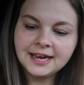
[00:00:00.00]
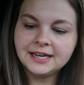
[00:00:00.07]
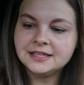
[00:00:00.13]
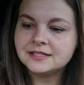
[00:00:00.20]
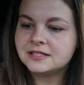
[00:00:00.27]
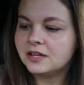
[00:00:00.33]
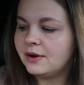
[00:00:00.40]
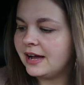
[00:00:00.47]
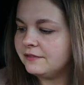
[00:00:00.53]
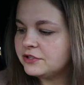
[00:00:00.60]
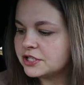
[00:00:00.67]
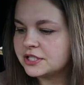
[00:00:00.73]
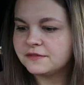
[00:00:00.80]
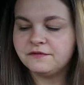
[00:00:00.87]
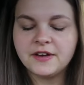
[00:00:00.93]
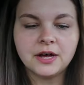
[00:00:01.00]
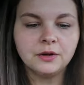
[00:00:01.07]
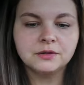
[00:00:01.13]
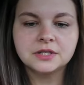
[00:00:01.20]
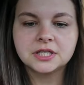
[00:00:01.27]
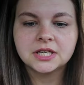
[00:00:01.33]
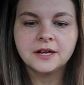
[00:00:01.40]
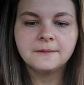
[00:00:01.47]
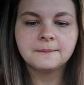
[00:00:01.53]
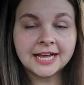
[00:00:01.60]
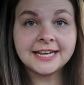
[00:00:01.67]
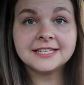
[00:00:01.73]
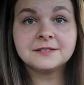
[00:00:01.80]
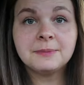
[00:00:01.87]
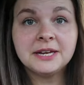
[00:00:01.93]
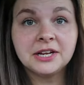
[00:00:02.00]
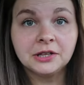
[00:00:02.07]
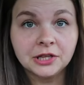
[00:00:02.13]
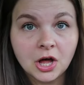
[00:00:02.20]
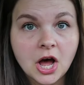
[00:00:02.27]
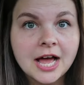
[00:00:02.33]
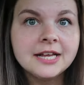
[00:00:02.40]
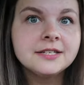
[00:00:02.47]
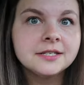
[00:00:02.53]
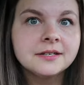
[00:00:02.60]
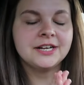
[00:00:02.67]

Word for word: And so I've just felt like it's been a lot.